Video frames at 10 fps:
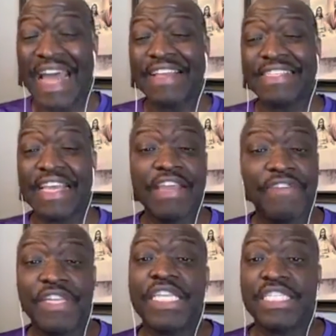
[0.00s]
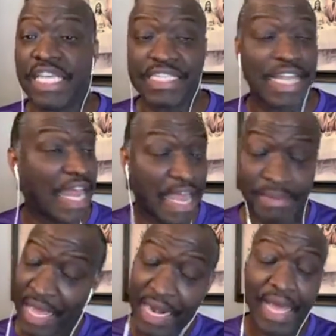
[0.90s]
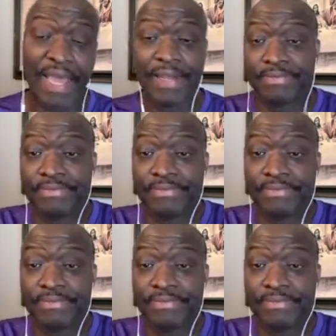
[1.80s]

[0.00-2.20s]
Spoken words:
I saved $56, and I am not lying.